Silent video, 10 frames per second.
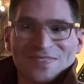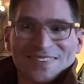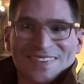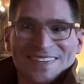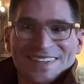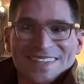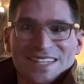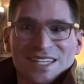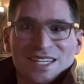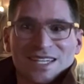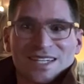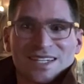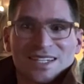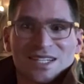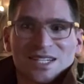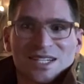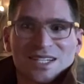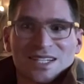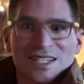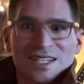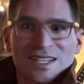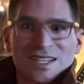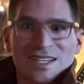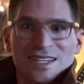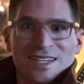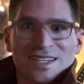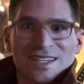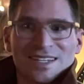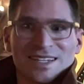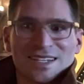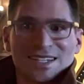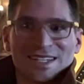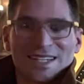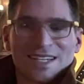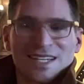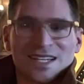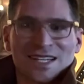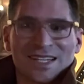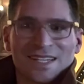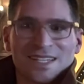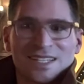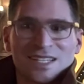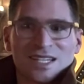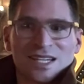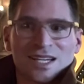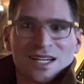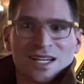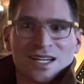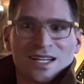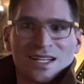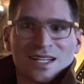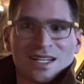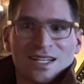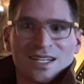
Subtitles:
Nobody speaks.